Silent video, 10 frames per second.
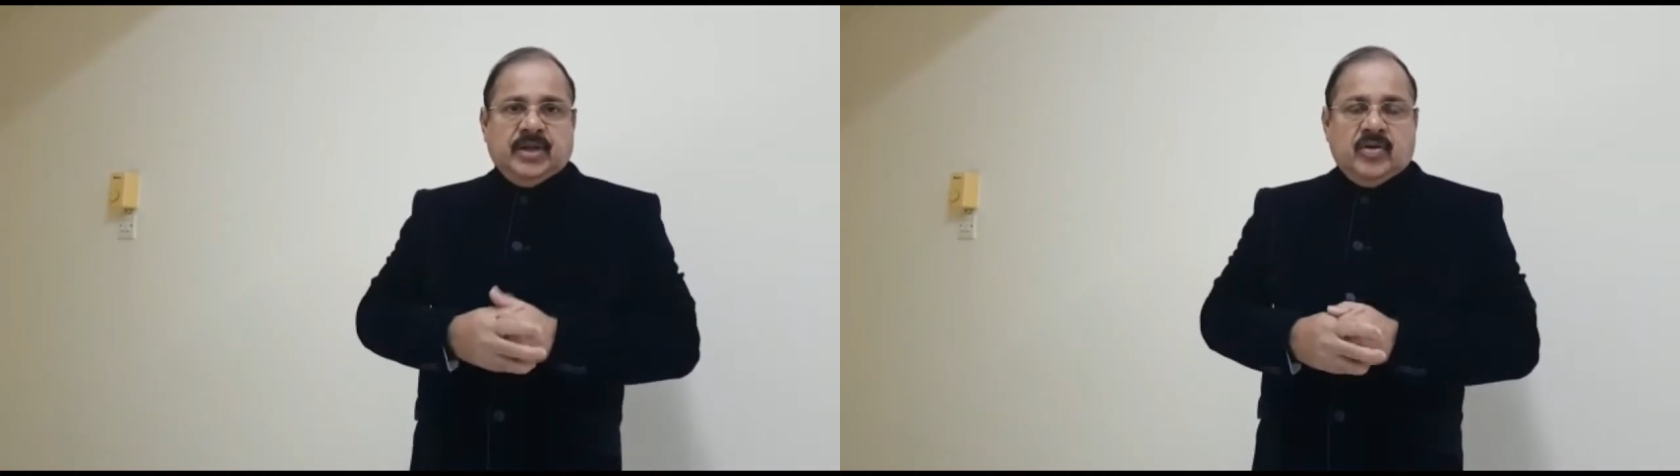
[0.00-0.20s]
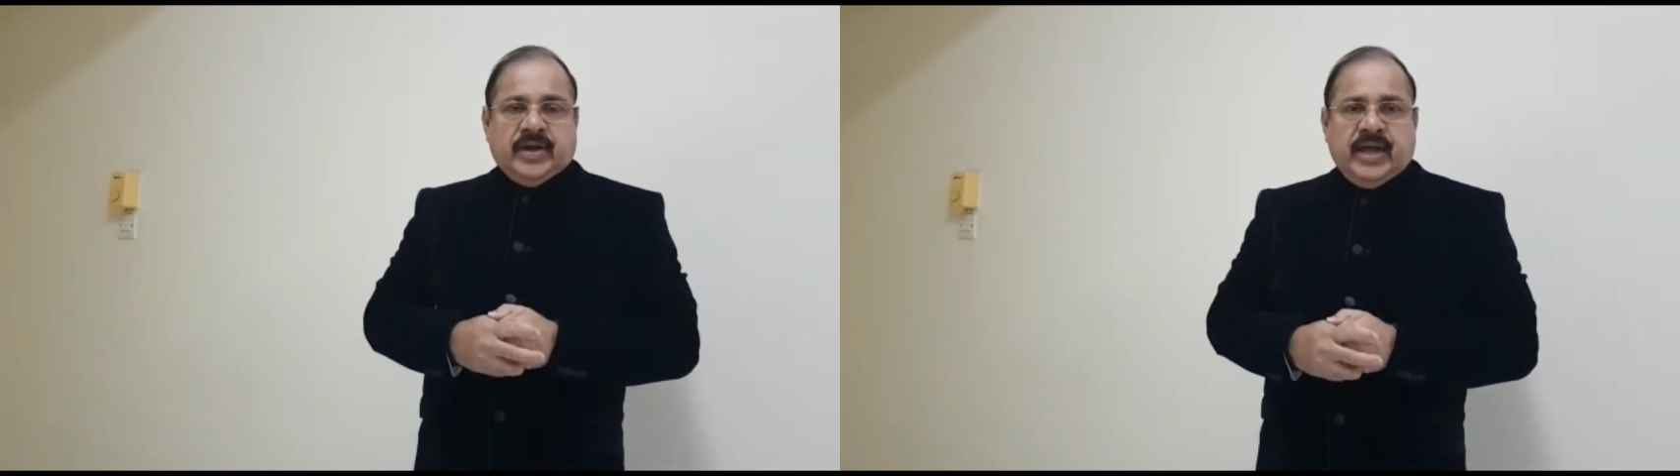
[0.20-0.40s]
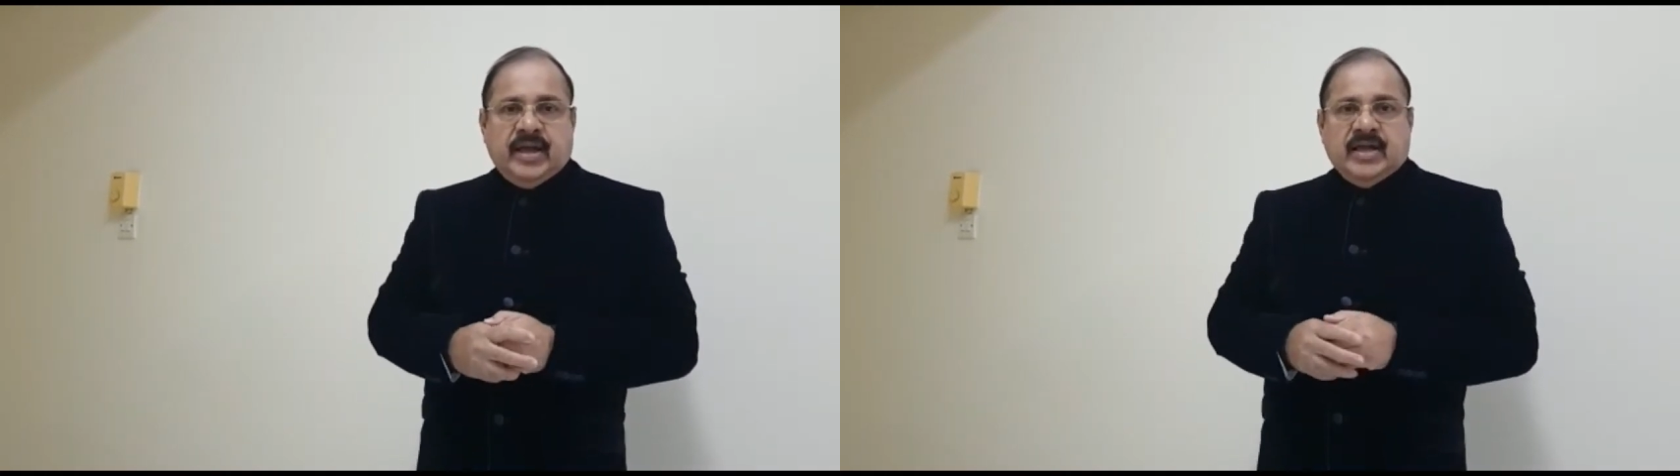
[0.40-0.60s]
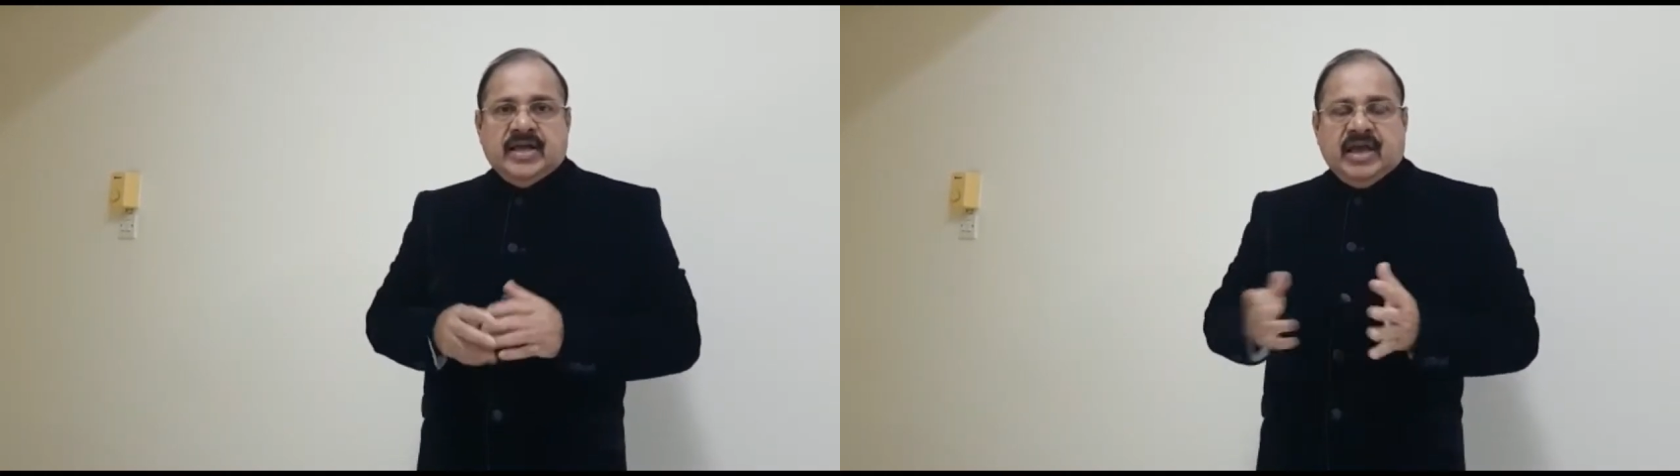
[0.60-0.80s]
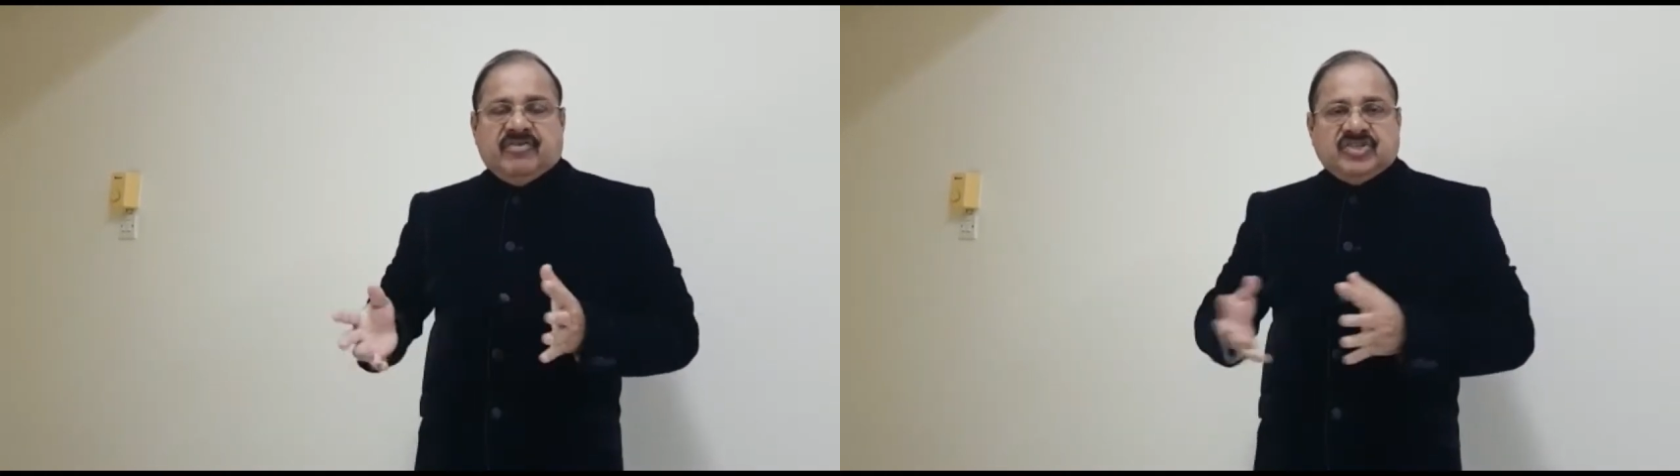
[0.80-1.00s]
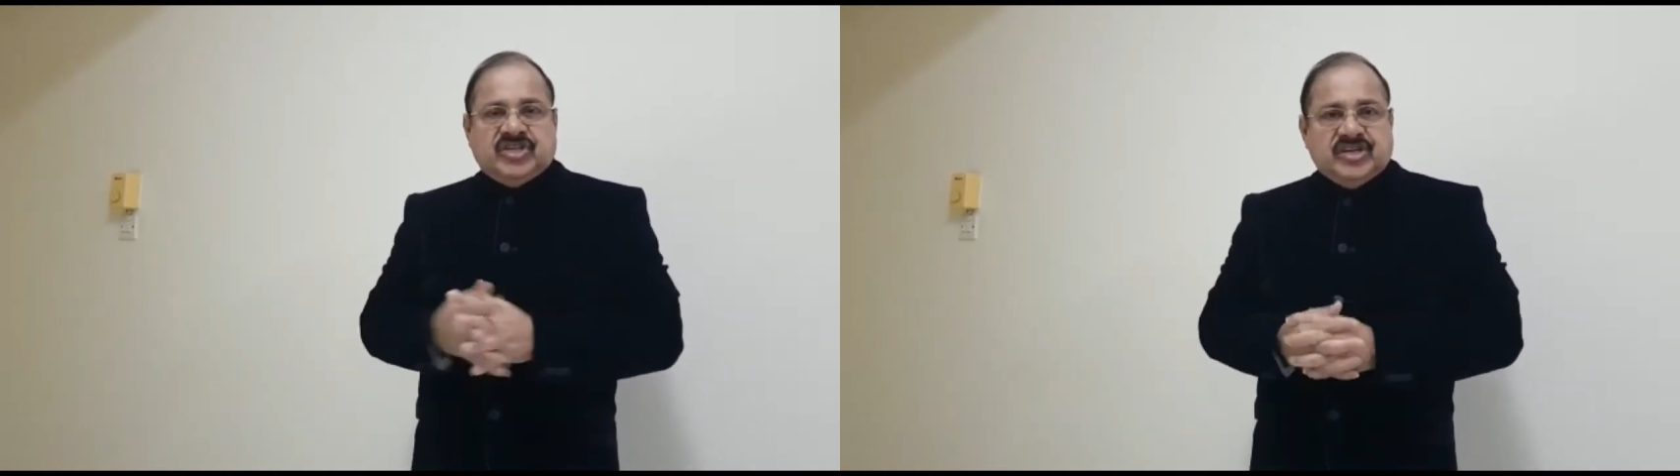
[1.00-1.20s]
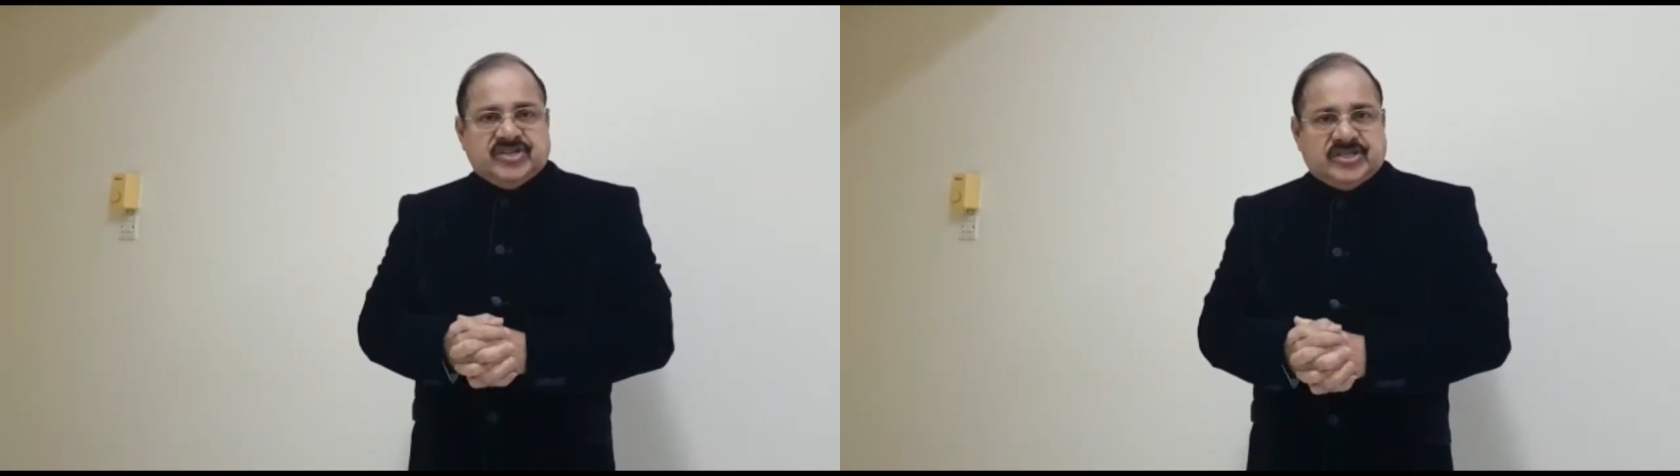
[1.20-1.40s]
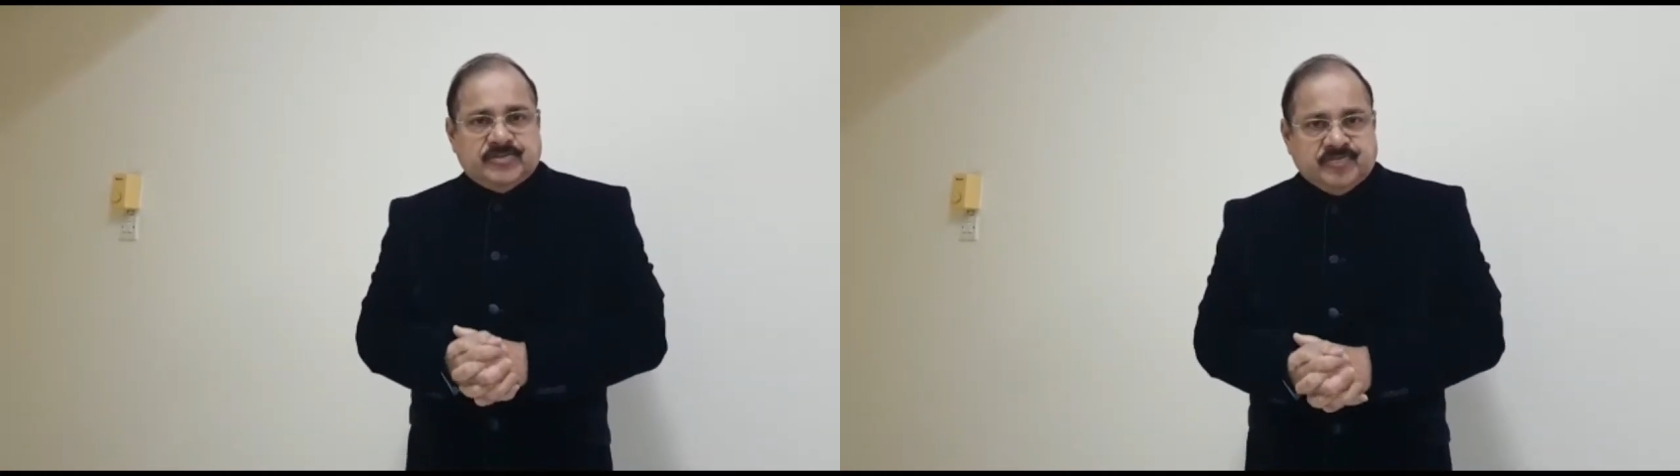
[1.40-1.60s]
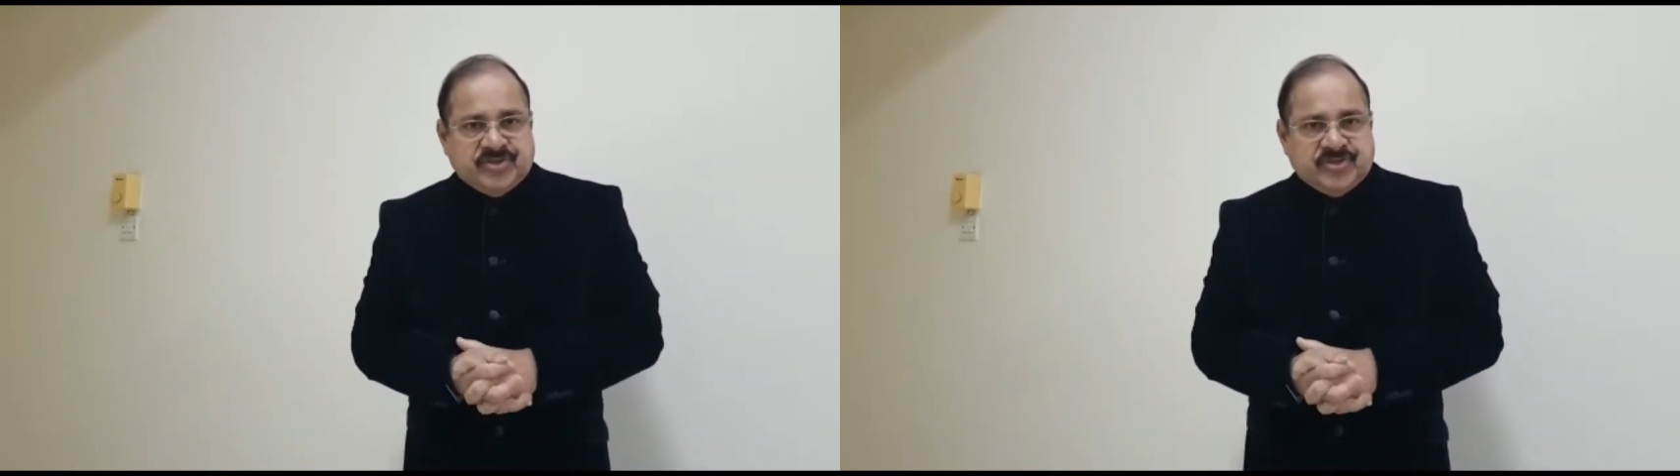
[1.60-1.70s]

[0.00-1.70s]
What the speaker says: Okay, ever since